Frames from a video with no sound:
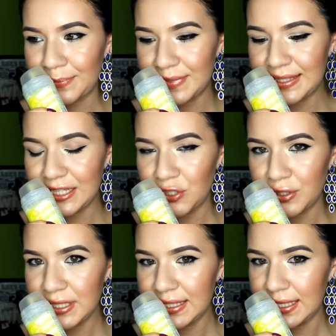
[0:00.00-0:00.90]

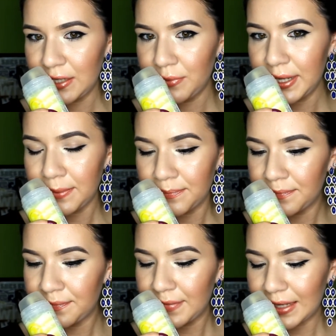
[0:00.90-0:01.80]
citrus in a way.
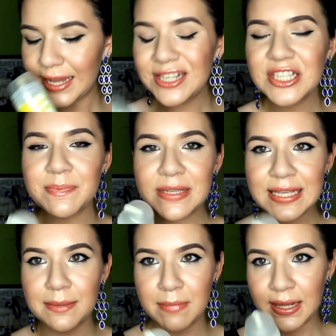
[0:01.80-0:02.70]
Kind of just smells
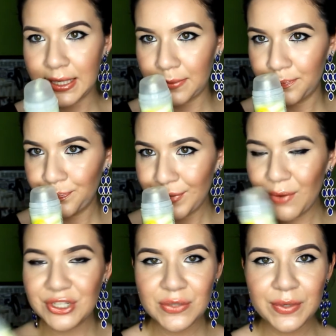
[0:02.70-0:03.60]
like melon,
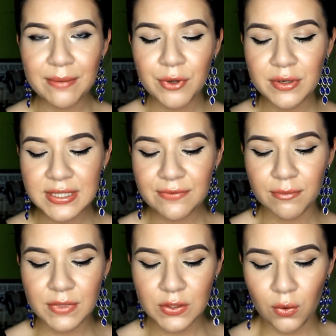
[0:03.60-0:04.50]
which is what I'm noticing
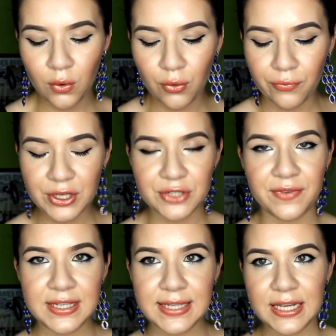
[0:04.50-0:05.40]
from this whole Fresh
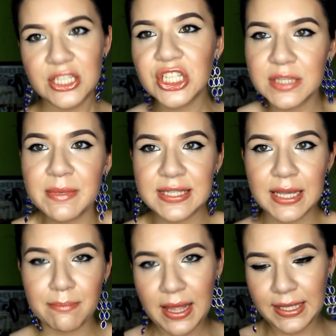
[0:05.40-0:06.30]
Effects line. It just smells
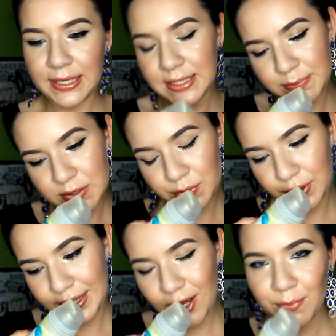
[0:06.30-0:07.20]
like melon. It smells really
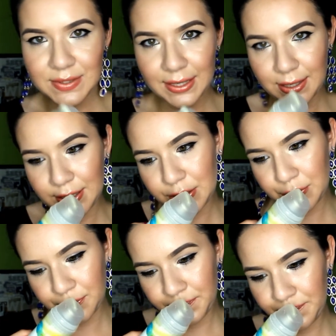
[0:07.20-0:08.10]
good, like almost like
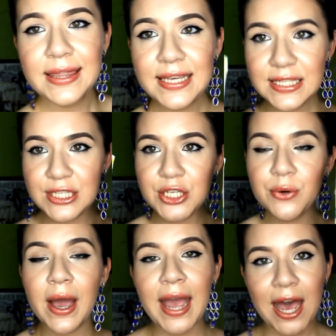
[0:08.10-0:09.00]
honeydew. These
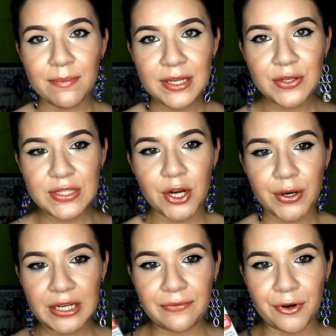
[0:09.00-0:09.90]
two I have been using
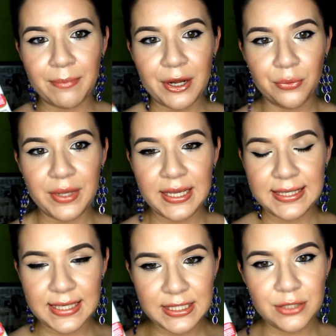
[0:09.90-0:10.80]
already for about a week
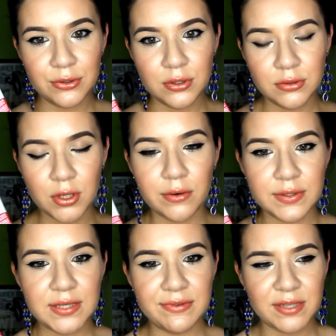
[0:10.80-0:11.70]
because I did go to
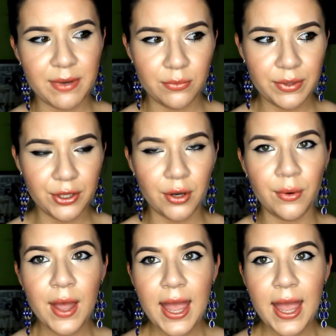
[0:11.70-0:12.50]
CVS about a week ago,